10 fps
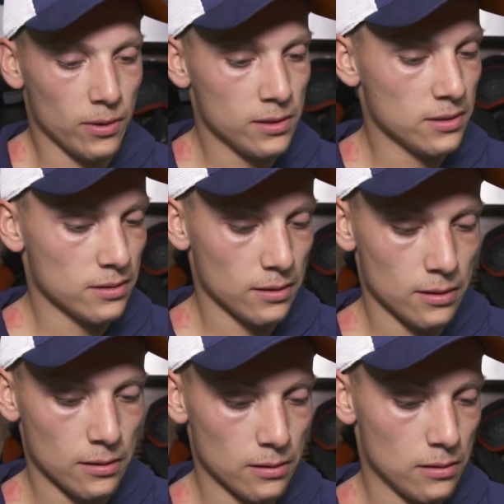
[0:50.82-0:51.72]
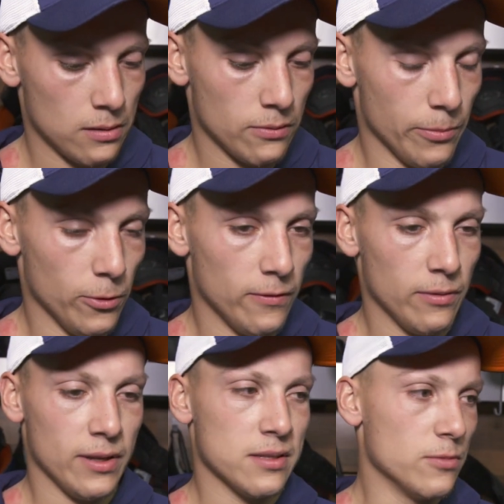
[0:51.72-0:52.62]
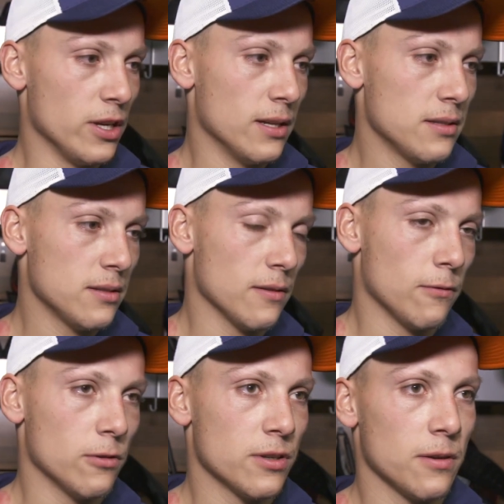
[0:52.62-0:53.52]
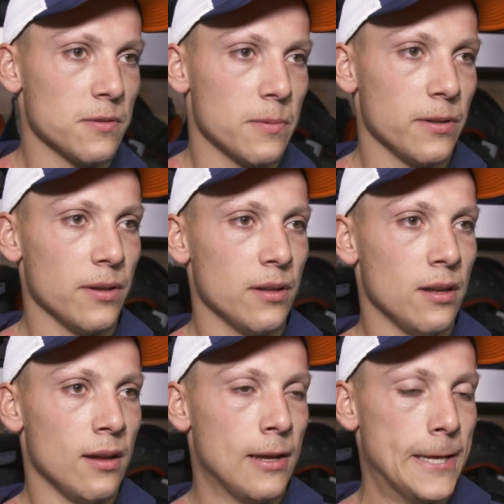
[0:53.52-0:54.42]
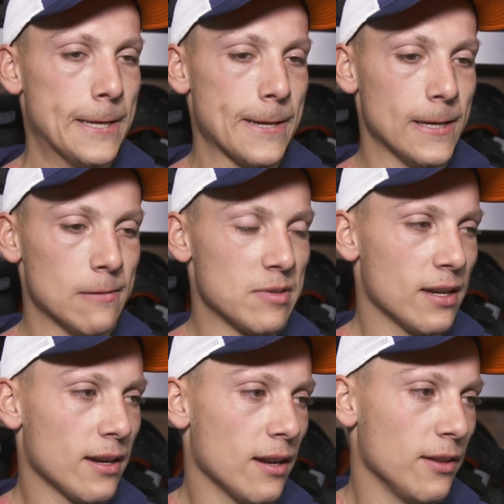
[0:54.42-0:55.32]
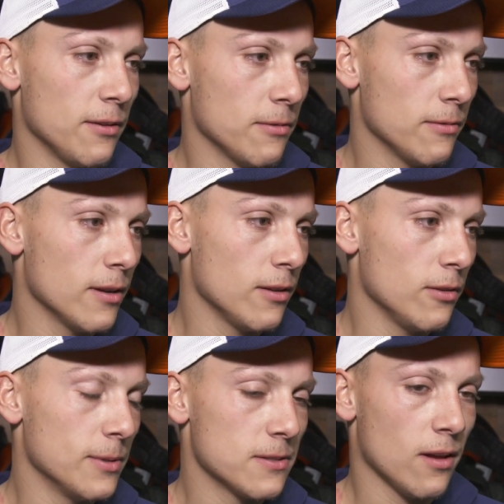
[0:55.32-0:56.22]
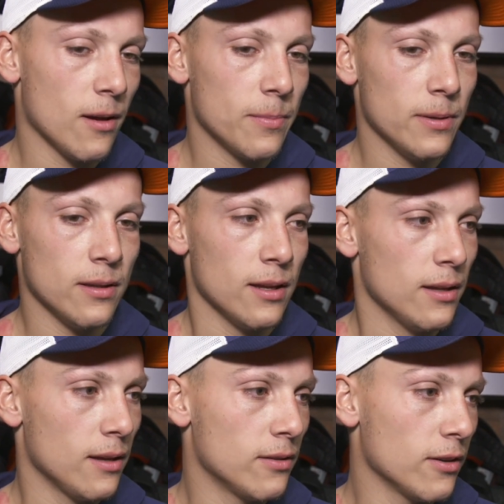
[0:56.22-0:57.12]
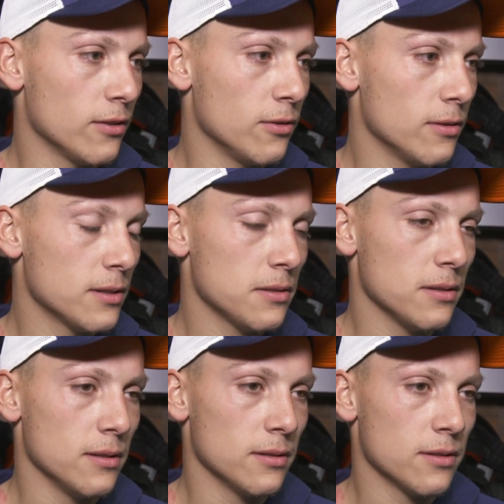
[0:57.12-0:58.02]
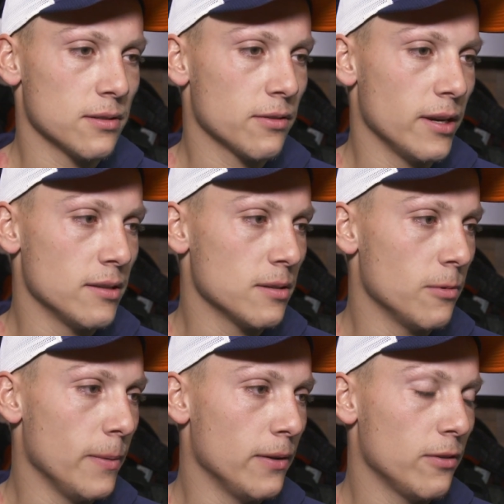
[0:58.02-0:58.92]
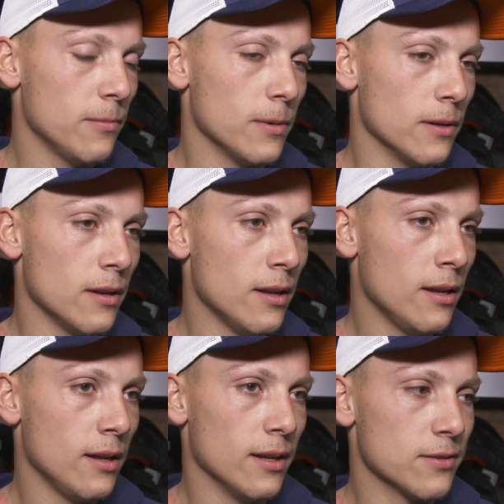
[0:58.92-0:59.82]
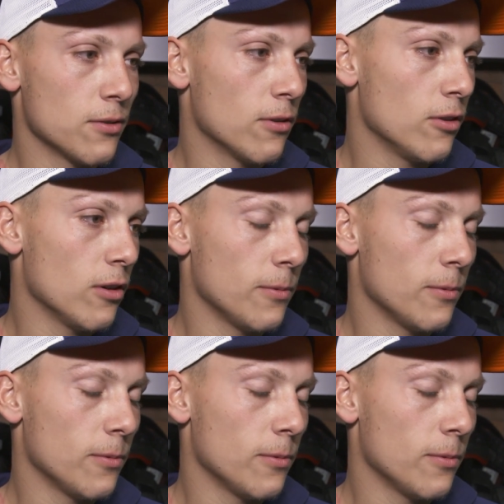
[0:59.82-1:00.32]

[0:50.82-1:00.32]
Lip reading: plays, we're moving it, we had some chances, our forecheck was pretty good. Second, I think we got a little bit sloppy, and they took it to us and just created some momentum and scored on their